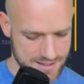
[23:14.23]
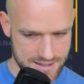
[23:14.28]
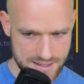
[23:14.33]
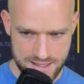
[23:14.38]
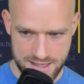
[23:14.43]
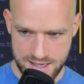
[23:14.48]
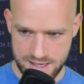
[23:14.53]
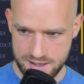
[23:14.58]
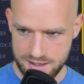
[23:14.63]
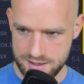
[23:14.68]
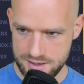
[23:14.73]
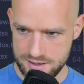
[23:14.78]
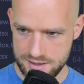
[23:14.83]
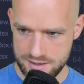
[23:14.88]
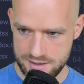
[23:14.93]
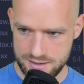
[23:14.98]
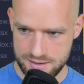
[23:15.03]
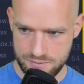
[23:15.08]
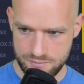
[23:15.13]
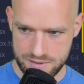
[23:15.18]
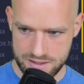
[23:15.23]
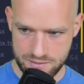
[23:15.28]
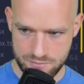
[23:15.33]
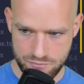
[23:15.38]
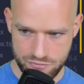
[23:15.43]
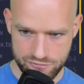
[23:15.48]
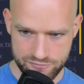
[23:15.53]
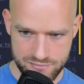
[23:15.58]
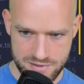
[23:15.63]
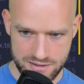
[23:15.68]
here, when I
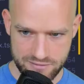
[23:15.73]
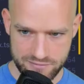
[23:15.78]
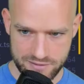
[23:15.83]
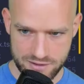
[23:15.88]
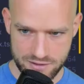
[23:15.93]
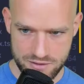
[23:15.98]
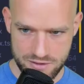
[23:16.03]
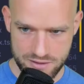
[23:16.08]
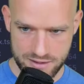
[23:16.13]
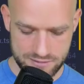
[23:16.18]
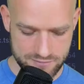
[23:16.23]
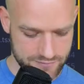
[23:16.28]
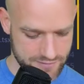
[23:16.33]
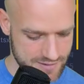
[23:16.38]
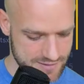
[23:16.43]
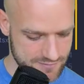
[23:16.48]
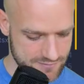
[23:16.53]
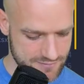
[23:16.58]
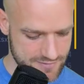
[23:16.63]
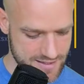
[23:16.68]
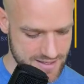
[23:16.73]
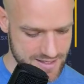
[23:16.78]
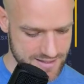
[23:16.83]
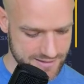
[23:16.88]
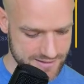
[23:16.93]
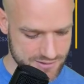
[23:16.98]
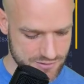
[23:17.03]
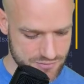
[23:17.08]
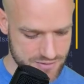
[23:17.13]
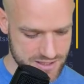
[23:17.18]
move my finger, it feels
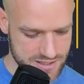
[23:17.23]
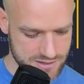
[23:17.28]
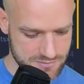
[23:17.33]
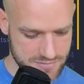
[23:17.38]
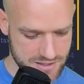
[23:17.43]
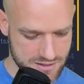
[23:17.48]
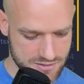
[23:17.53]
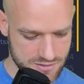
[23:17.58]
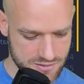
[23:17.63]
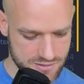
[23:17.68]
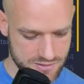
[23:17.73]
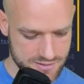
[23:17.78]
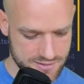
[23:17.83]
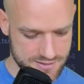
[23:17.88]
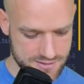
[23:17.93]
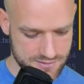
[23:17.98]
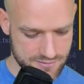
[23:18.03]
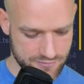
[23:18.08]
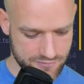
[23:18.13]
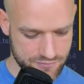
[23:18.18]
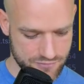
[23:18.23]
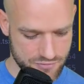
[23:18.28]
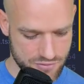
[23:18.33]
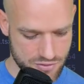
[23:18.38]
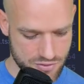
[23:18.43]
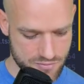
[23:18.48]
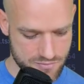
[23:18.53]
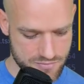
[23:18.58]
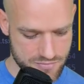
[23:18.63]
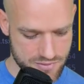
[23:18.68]
very strange because
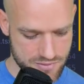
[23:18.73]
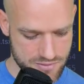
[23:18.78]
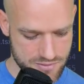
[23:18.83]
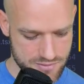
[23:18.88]
from